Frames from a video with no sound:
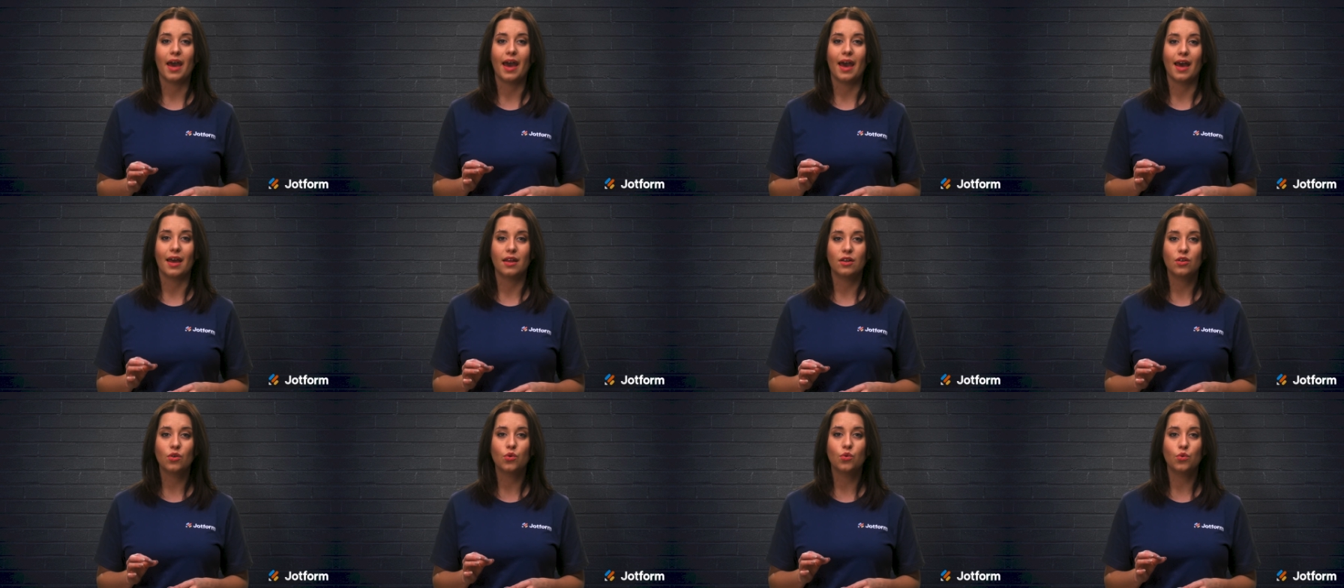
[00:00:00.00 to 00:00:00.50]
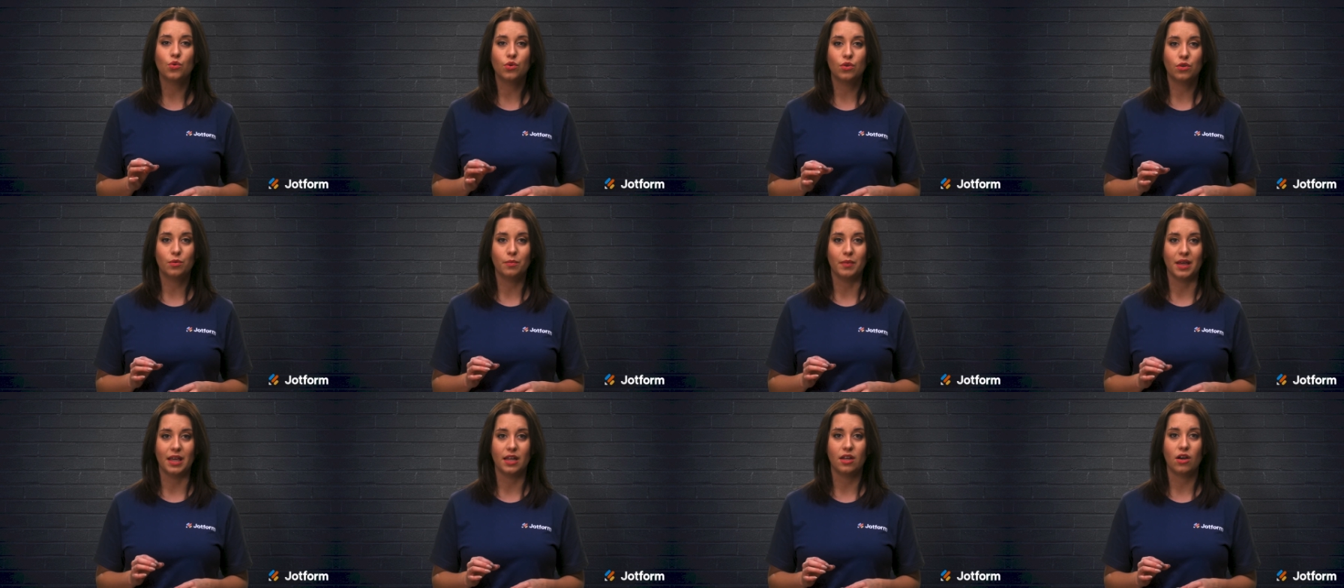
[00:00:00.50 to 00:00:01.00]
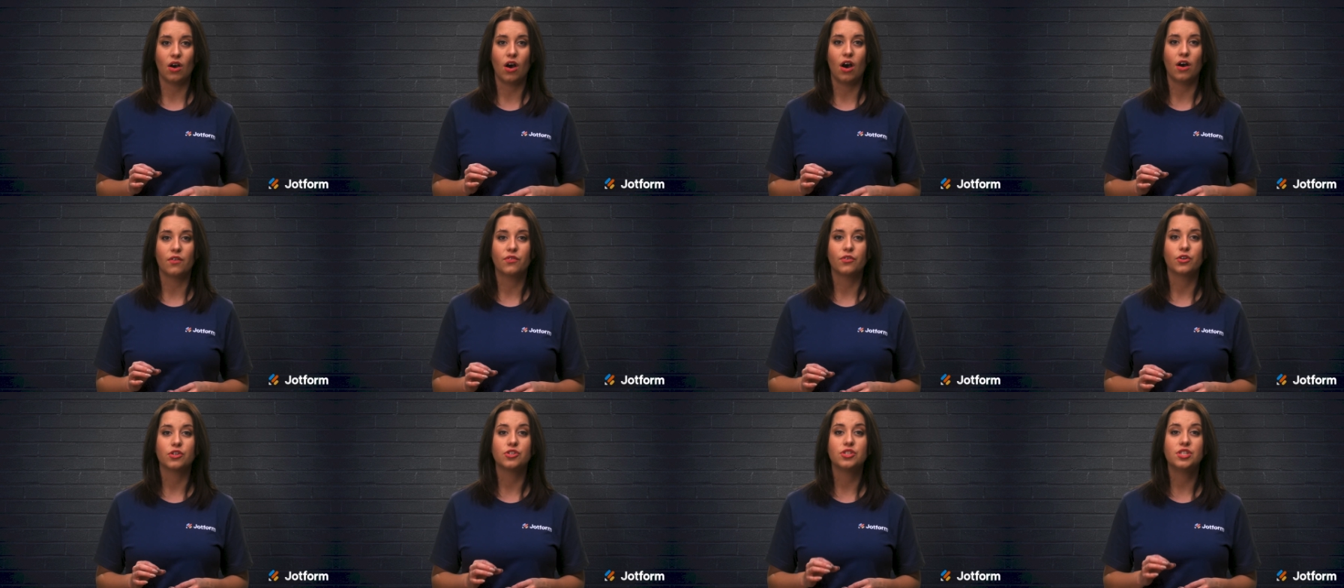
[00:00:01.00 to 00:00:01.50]
and Google Meet
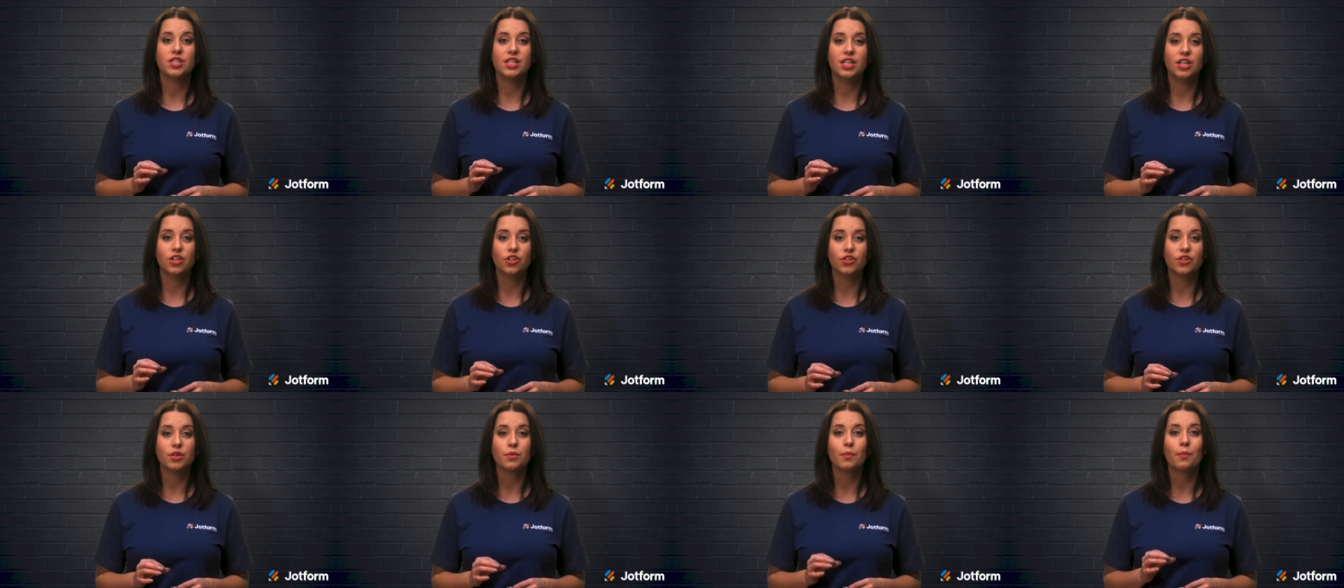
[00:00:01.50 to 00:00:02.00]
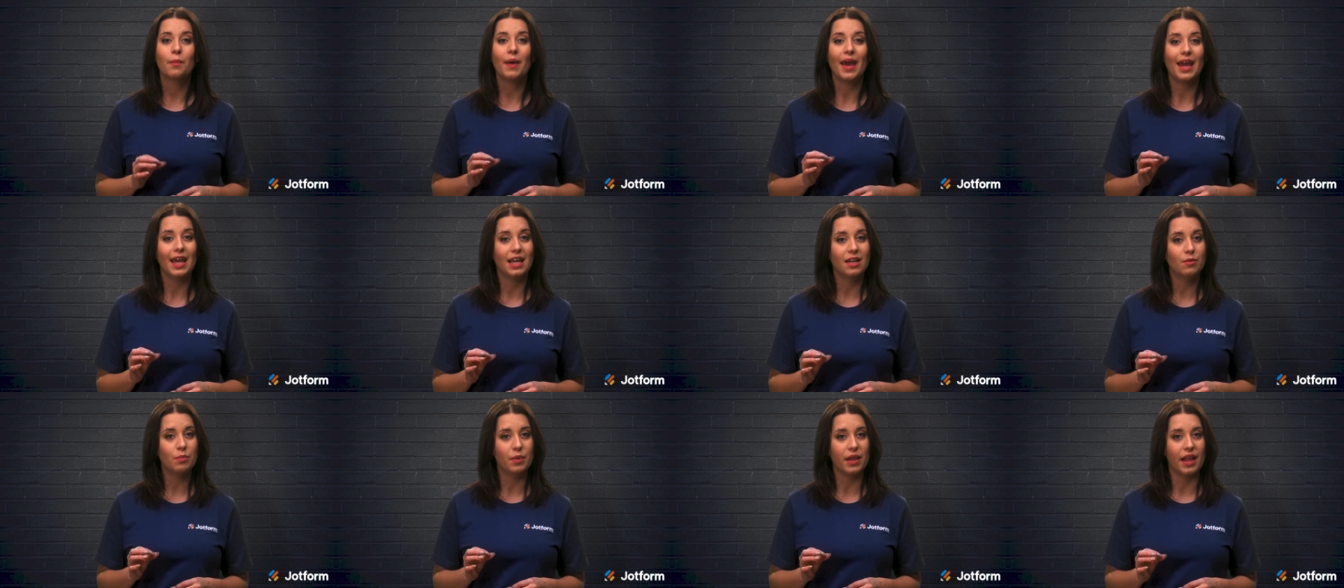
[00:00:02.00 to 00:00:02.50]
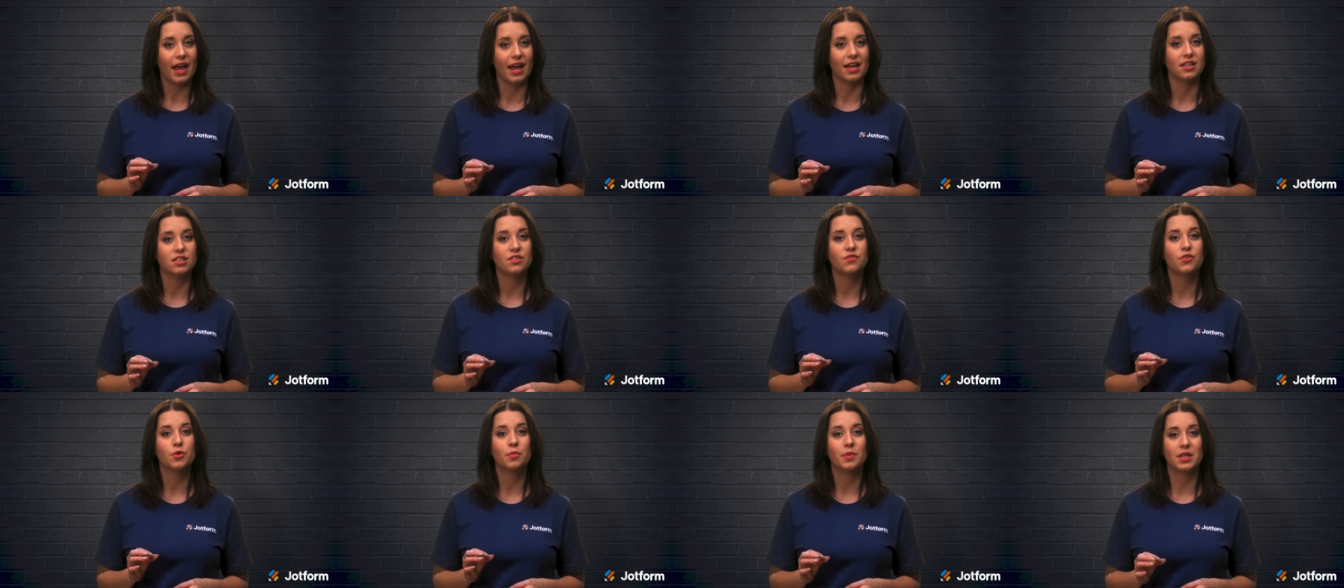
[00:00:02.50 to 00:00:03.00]
offer tiered paid
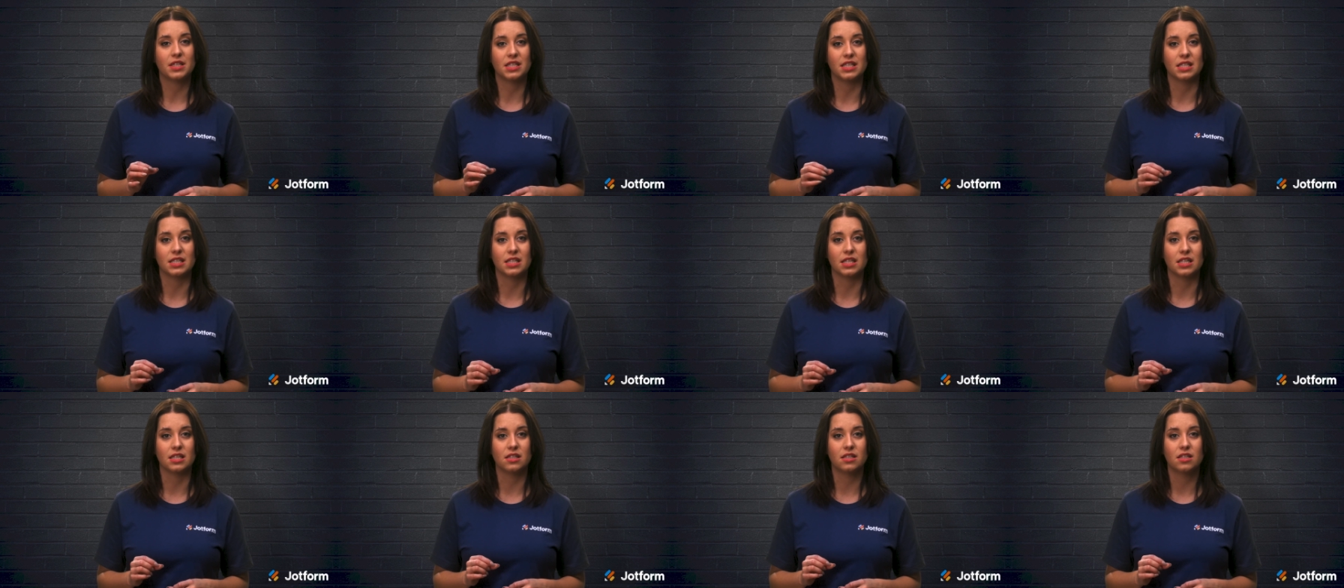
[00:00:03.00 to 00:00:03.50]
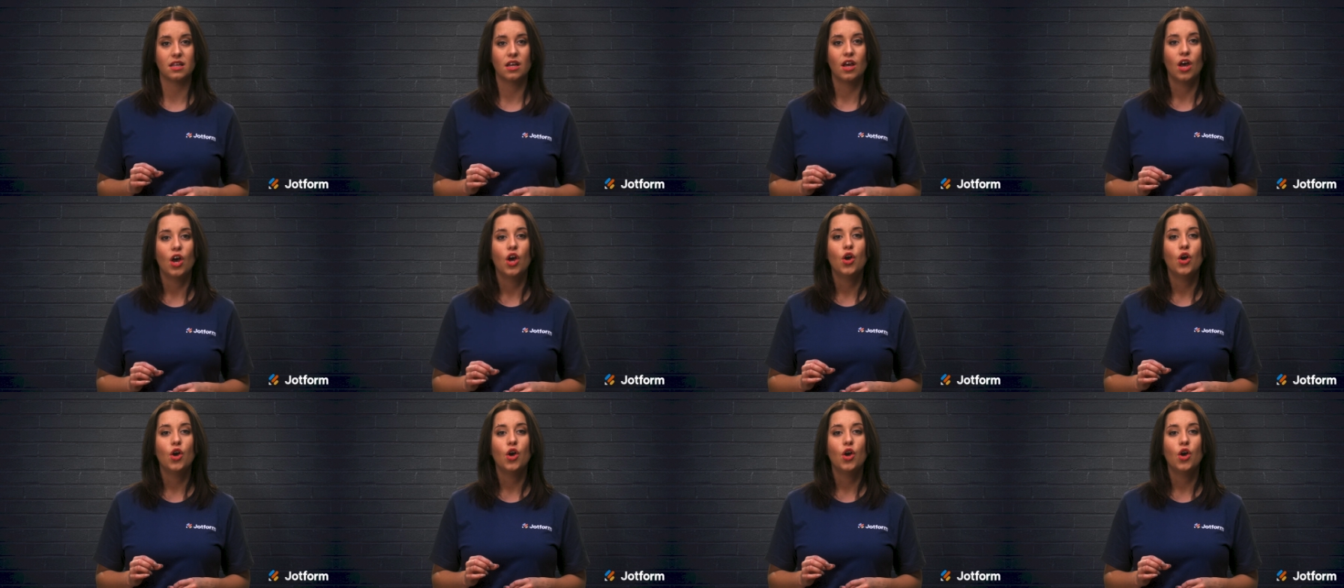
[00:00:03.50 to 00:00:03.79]
plans for businesses,